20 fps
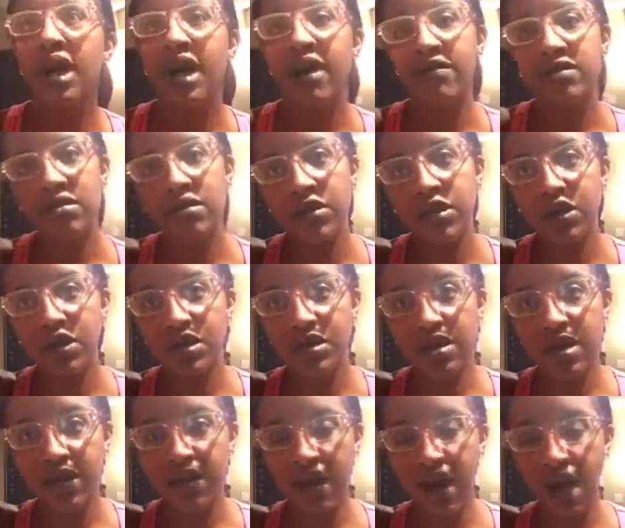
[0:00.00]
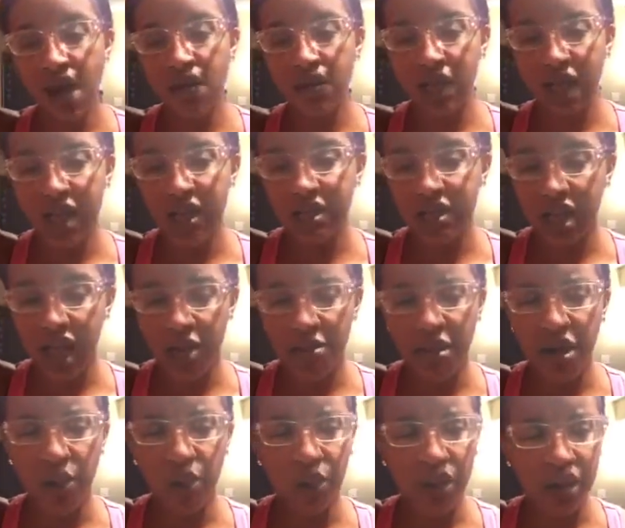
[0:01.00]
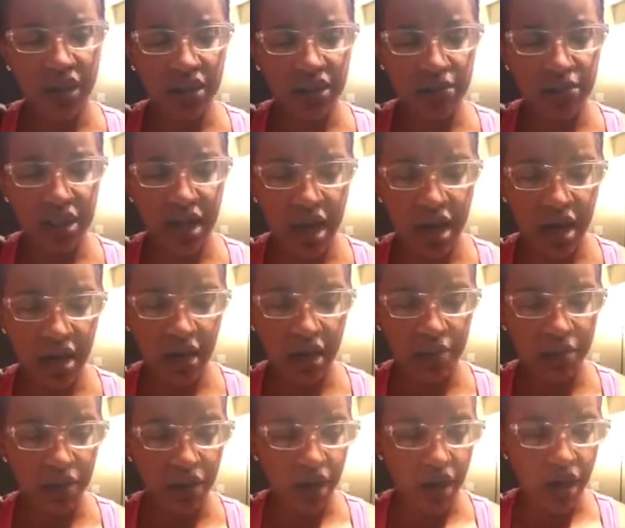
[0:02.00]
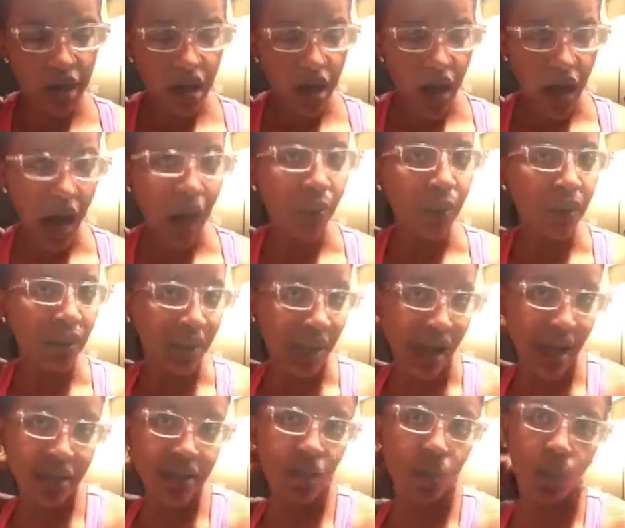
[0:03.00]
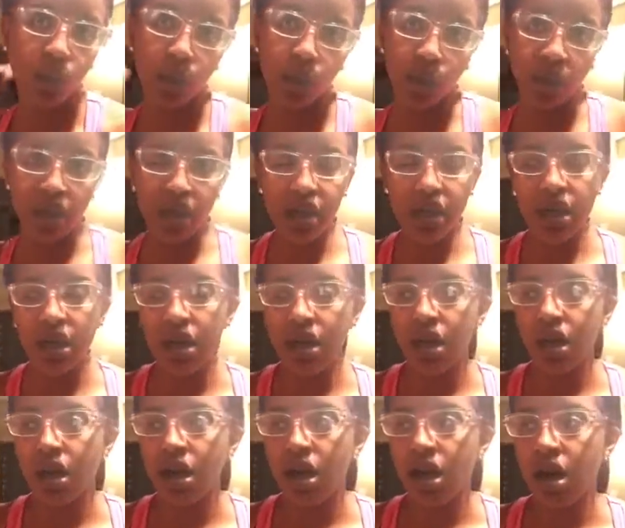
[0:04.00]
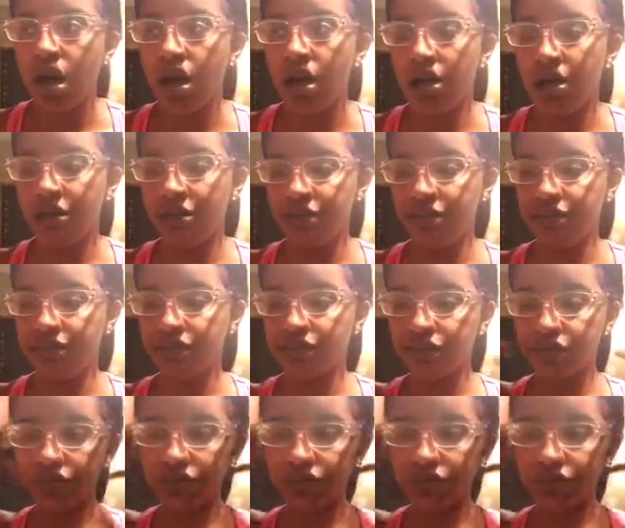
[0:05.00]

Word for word: have some of their stuff out. Last time I went sometime, I went last week, um,